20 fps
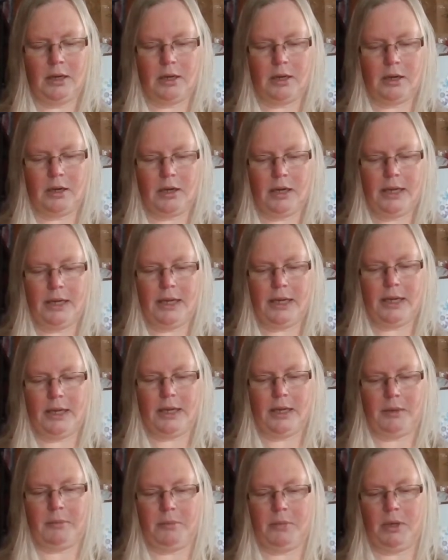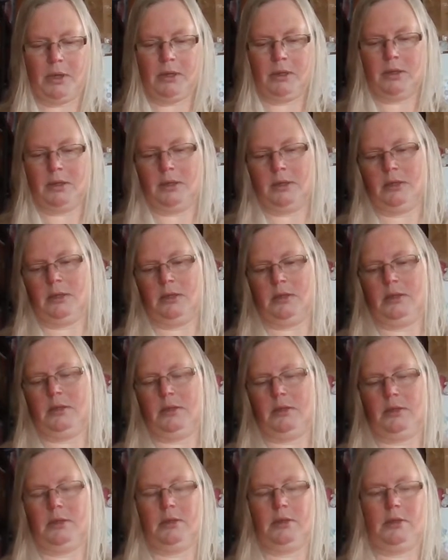am
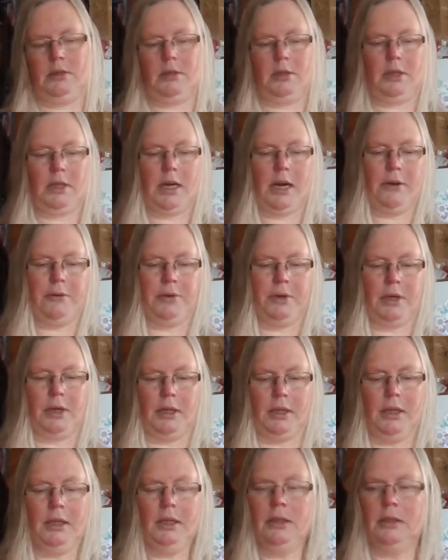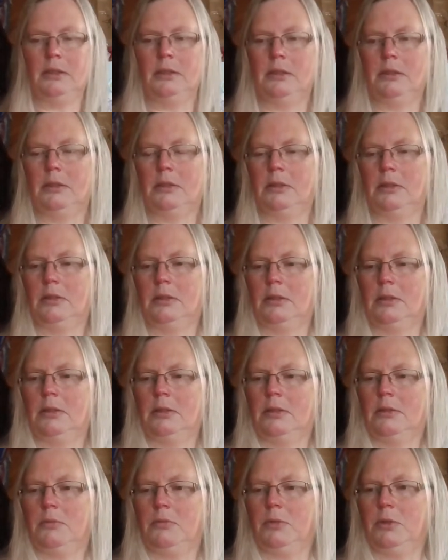currently
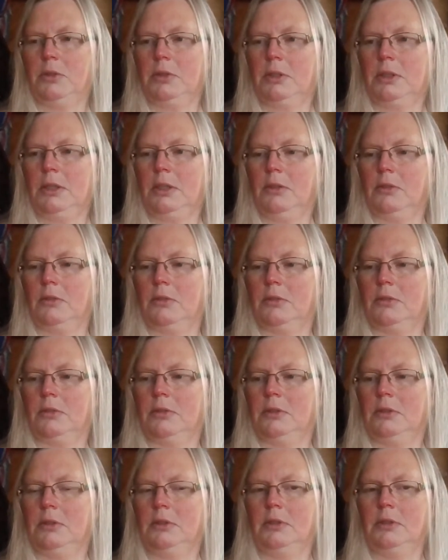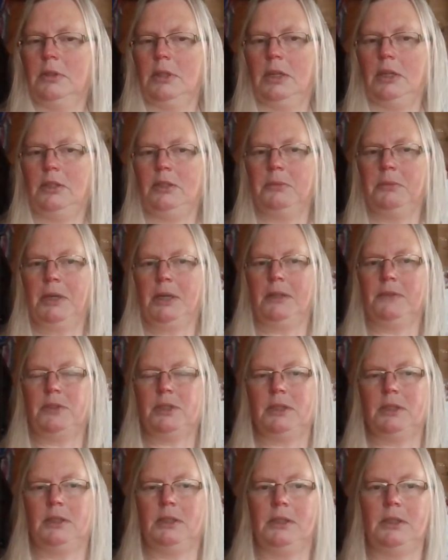working on, and you may have
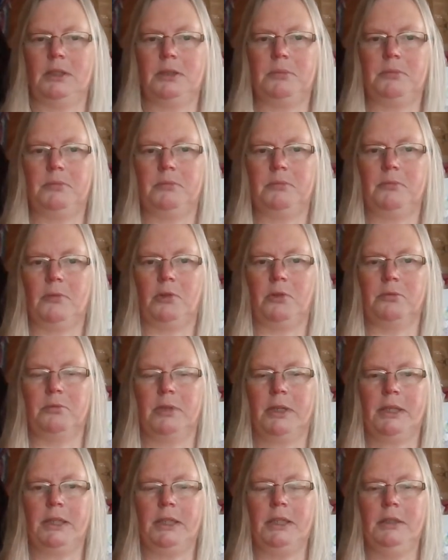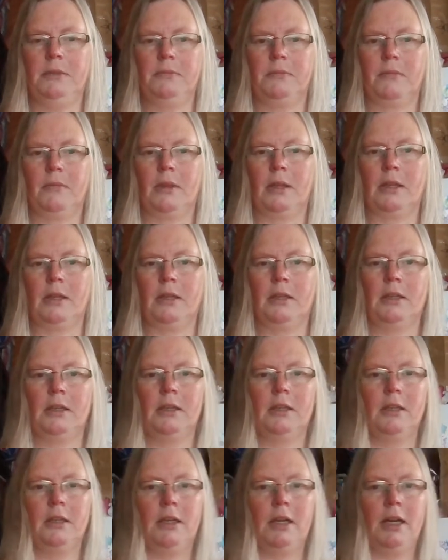seen this already,
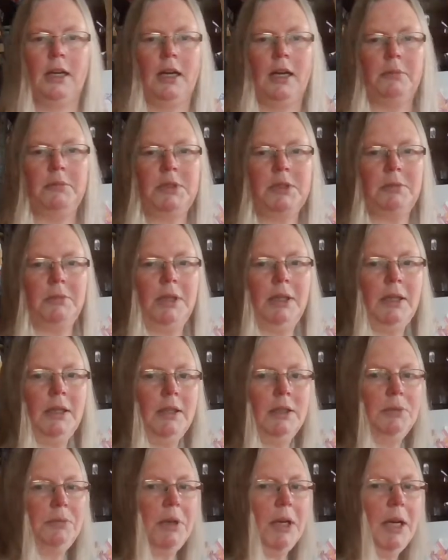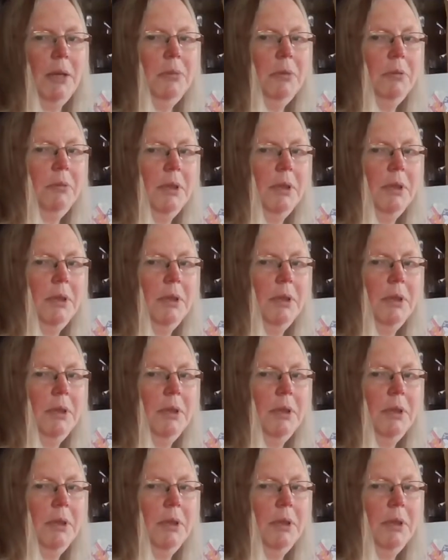some English paper